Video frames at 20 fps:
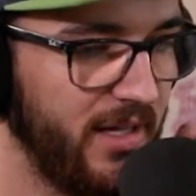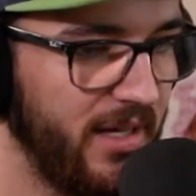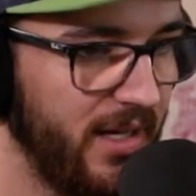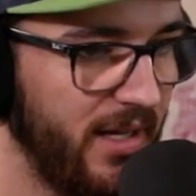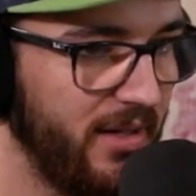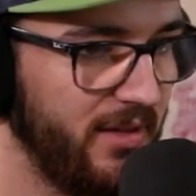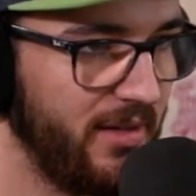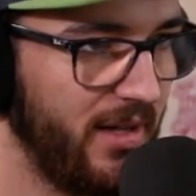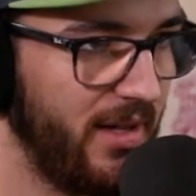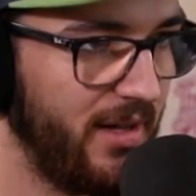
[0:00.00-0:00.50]
I'm
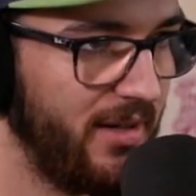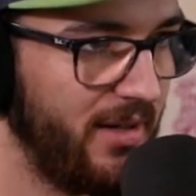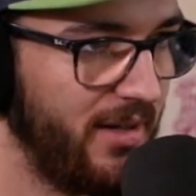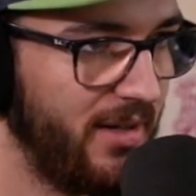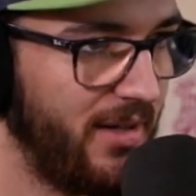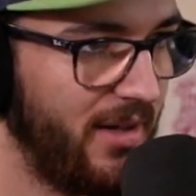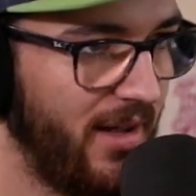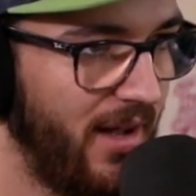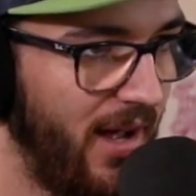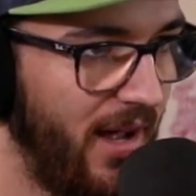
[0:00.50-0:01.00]
doing my
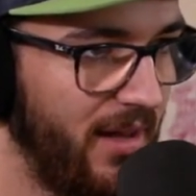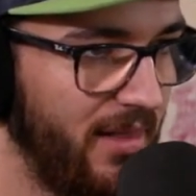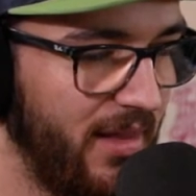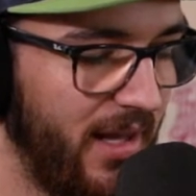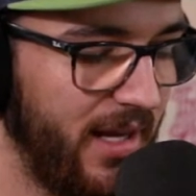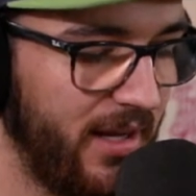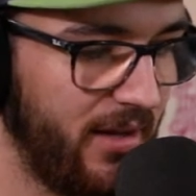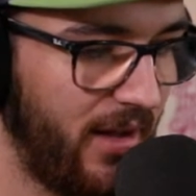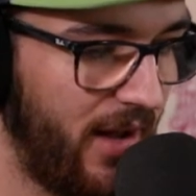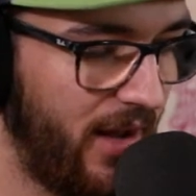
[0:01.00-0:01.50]
best. I
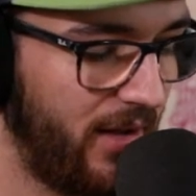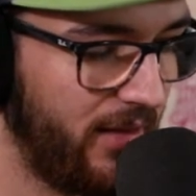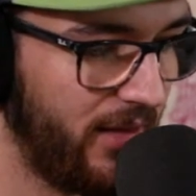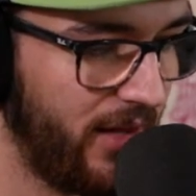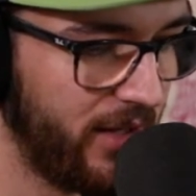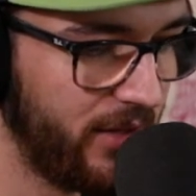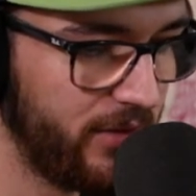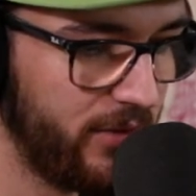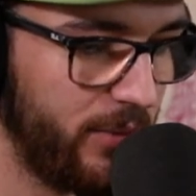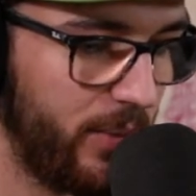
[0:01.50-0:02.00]
like
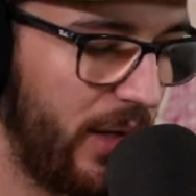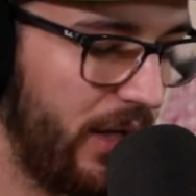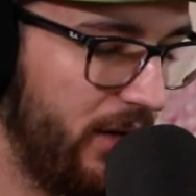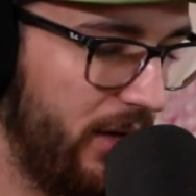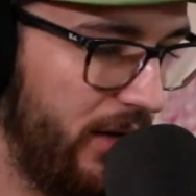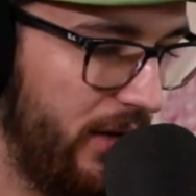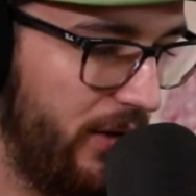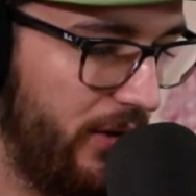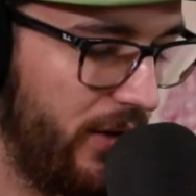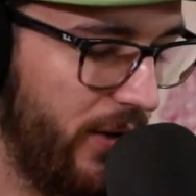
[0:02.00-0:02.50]
the way
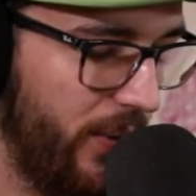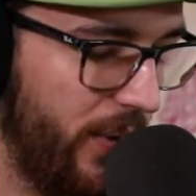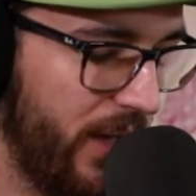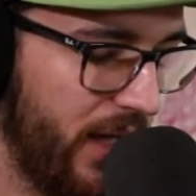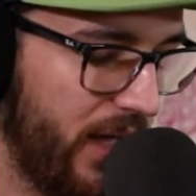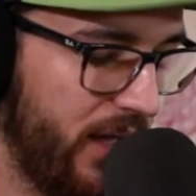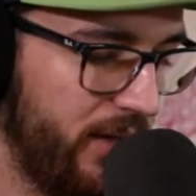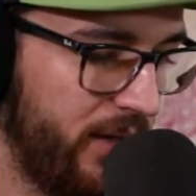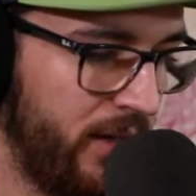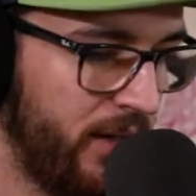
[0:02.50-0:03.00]
that you're
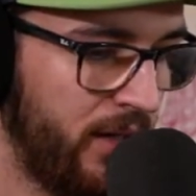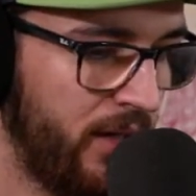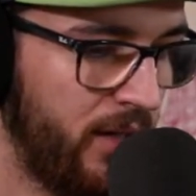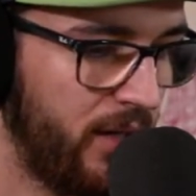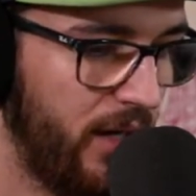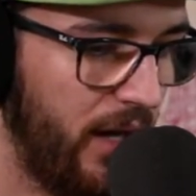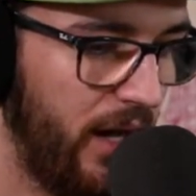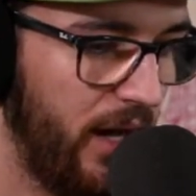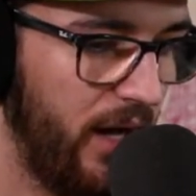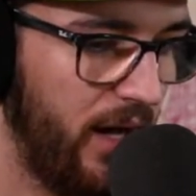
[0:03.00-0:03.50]
doing it.
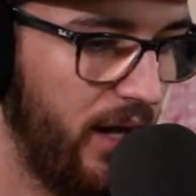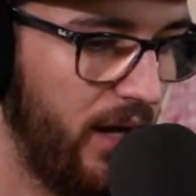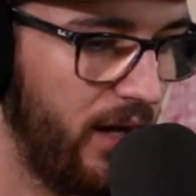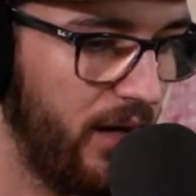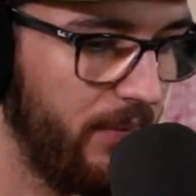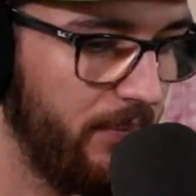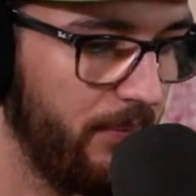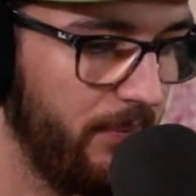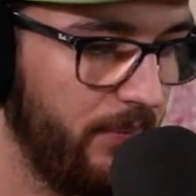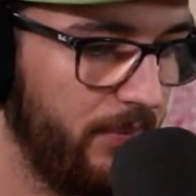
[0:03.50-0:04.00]

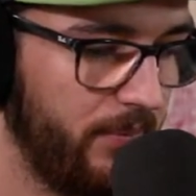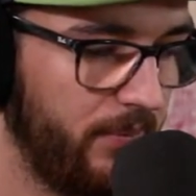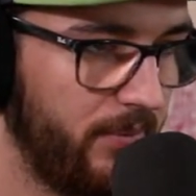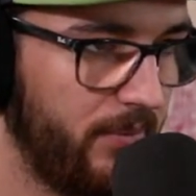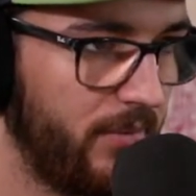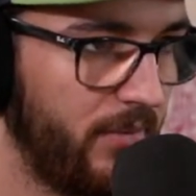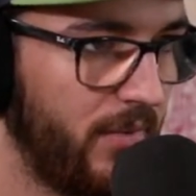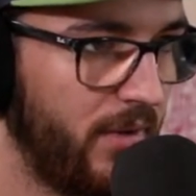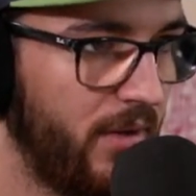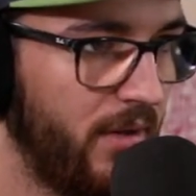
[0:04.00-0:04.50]
Because I have a
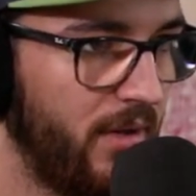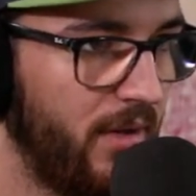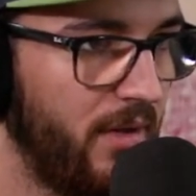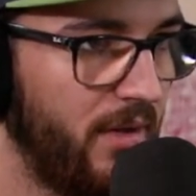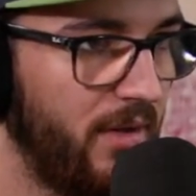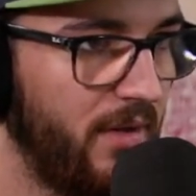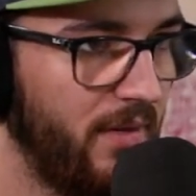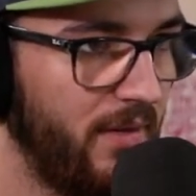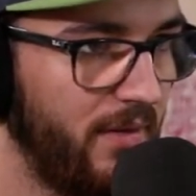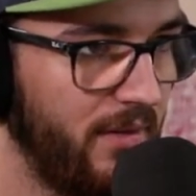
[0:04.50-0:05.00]
lot to say,
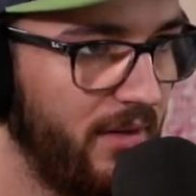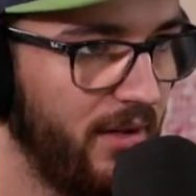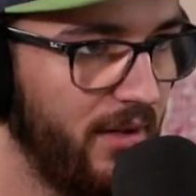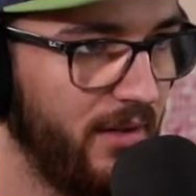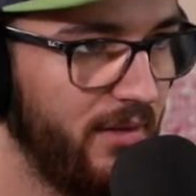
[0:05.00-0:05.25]
and yeah.